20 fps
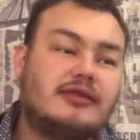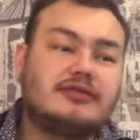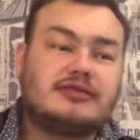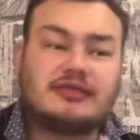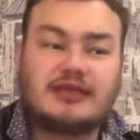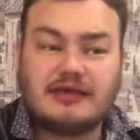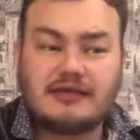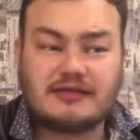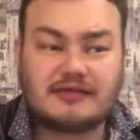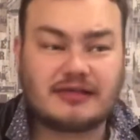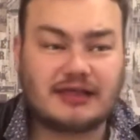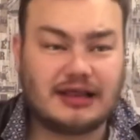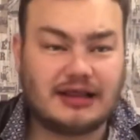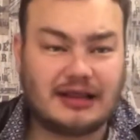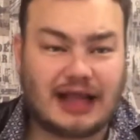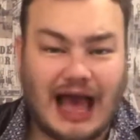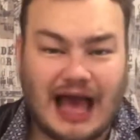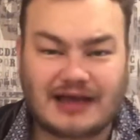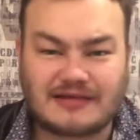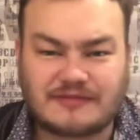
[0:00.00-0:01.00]
this
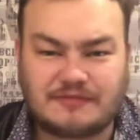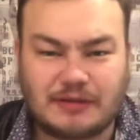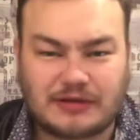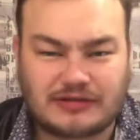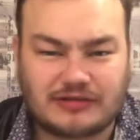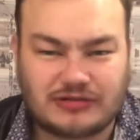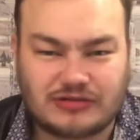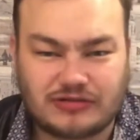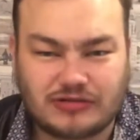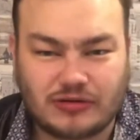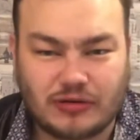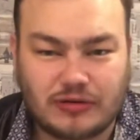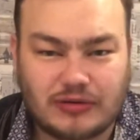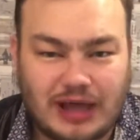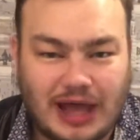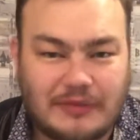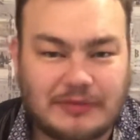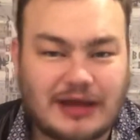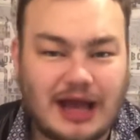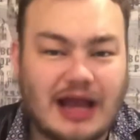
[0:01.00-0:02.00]
little aspect of the story,
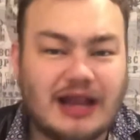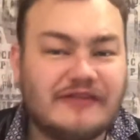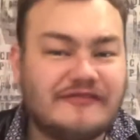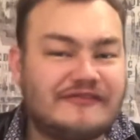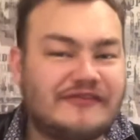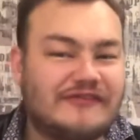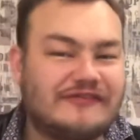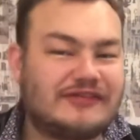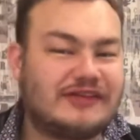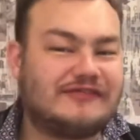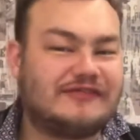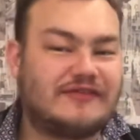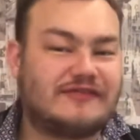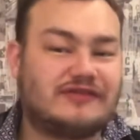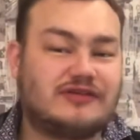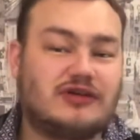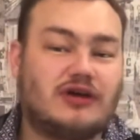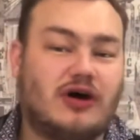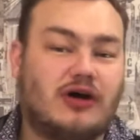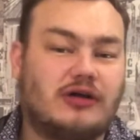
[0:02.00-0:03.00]
I'm kind of
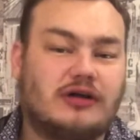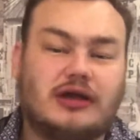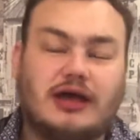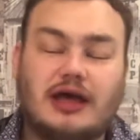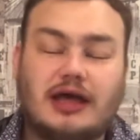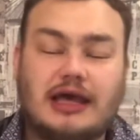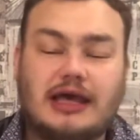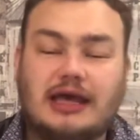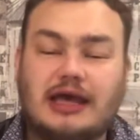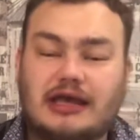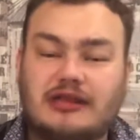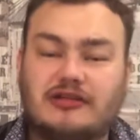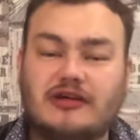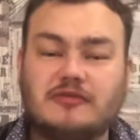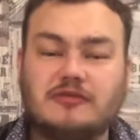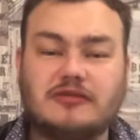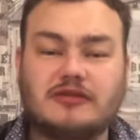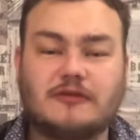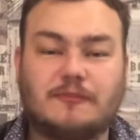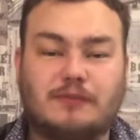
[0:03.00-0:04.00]
50-50 on. In
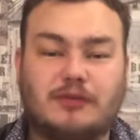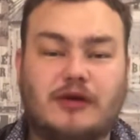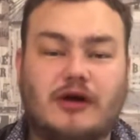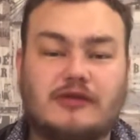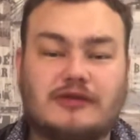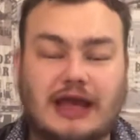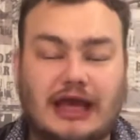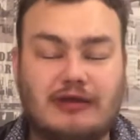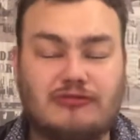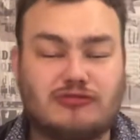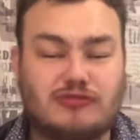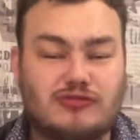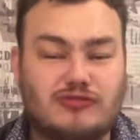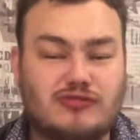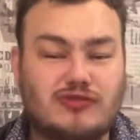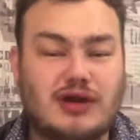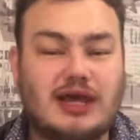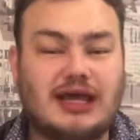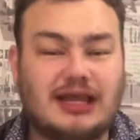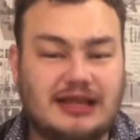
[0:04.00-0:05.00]
terms of the plot, it
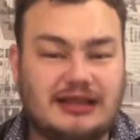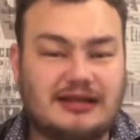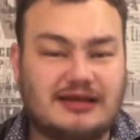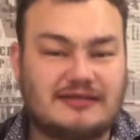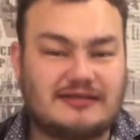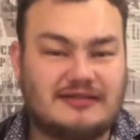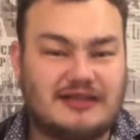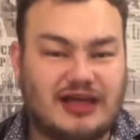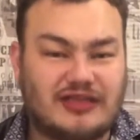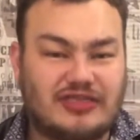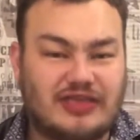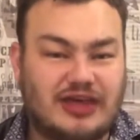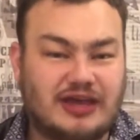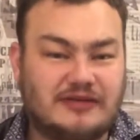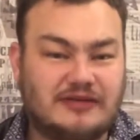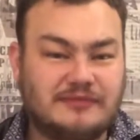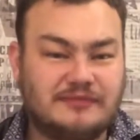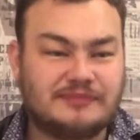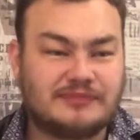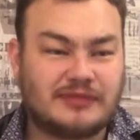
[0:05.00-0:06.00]
really does
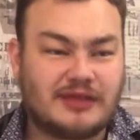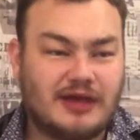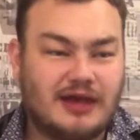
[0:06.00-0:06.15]
nothing.